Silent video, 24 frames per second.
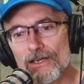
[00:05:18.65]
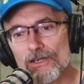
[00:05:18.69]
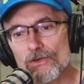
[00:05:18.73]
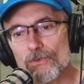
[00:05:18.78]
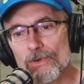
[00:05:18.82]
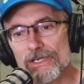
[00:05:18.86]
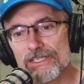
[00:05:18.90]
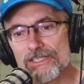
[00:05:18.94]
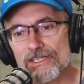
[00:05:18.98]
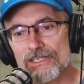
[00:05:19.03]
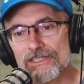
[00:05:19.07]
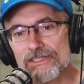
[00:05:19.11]

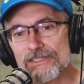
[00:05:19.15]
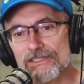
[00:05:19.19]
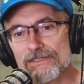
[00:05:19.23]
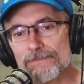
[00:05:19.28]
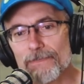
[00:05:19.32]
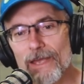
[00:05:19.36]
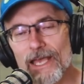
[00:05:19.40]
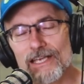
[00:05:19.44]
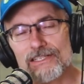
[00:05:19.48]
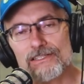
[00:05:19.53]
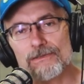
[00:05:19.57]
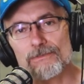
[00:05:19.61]
questions,
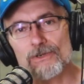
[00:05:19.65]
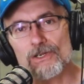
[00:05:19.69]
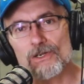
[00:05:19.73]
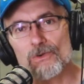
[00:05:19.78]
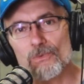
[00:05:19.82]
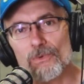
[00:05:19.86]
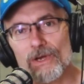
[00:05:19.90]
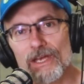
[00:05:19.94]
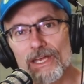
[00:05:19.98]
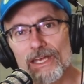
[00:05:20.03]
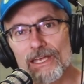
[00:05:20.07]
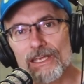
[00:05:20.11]
pass them our
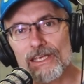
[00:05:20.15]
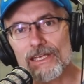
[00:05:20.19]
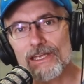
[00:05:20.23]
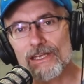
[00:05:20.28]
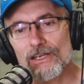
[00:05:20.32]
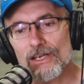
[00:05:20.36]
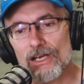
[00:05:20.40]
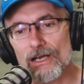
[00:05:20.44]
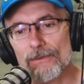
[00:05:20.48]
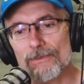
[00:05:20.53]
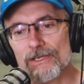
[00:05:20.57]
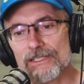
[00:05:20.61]
way.
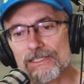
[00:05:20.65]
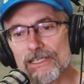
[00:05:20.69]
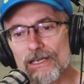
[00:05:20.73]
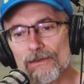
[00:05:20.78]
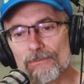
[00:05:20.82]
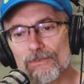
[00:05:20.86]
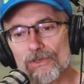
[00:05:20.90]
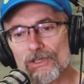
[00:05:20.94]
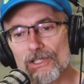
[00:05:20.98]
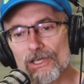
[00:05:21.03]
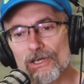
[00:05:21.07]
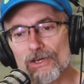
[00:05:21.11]
Comment
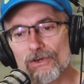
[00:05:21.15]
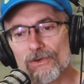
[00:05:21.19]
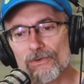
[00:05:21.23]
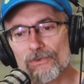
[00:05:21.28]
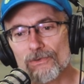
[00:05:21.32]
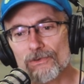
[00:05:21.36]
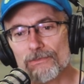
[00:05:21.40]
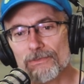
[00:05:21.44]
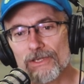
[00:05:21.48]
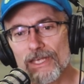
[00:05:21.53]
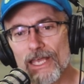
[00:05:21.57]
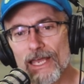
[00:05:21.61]
down below, and
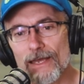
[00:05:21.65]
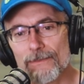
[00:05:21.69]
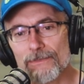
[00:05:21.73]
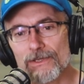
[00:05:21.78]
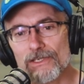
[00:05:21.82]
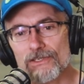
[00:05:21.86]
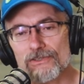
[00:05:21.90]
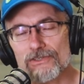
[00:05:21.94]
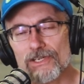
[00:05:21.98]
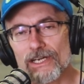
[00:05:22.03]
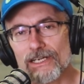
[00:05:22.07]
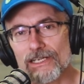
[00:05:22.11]
we'd be happy
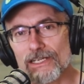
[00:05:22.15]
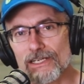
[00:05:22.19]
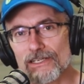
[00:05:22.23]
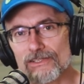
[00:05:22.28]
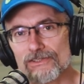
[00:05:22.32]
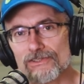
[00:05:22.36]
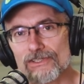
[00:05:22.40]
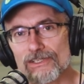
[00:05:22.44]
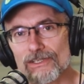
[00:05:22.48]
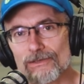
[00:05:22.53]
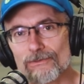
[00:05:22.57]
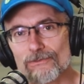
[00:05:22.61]
to try to
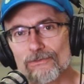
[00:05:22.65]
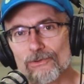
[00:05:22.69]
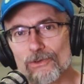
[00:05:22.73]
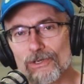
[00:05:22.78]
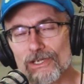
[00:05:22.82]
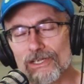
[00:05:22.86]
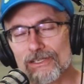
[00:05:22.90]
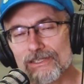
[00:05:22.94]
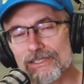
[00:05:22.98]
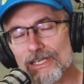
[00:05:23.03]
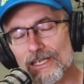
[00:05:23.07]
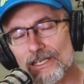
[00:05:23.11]
answer them
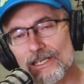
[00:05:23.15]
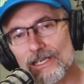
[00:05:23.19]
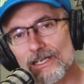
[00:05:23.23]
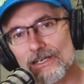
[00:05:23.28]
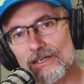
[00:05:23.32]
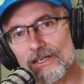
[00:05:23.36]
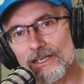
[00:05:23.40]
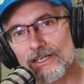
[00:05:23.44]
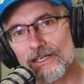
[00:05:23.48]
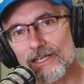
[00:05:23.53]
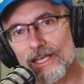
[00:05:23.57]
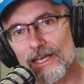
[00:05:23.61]
for you. Take
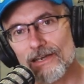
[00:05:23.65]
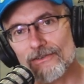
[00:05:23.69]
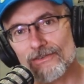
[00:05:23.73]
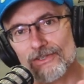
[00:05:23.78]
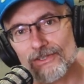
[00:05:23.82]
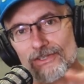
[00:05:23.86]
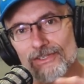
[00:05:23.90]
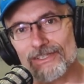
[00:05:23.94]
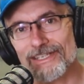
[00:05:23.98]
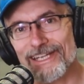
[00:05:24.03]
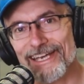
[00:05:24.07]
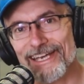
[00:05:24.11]
care and have a good